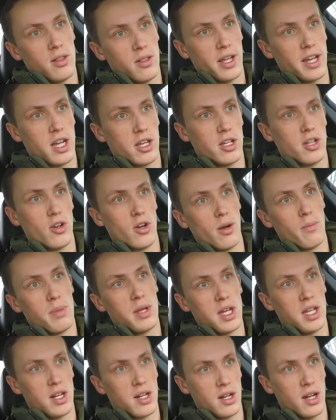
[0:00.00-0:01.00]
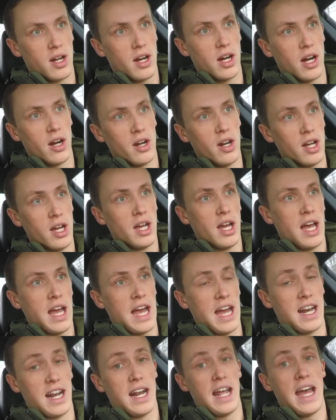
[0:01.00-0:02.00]
like a European car,
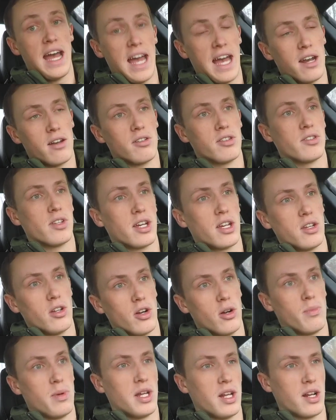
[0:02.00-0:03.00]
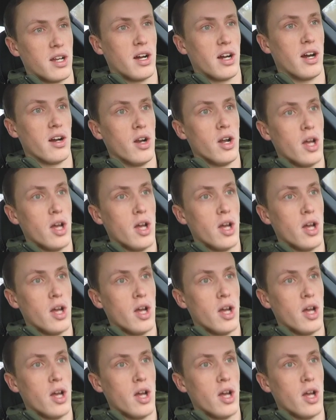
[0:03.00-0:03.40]
and it handles like a European car,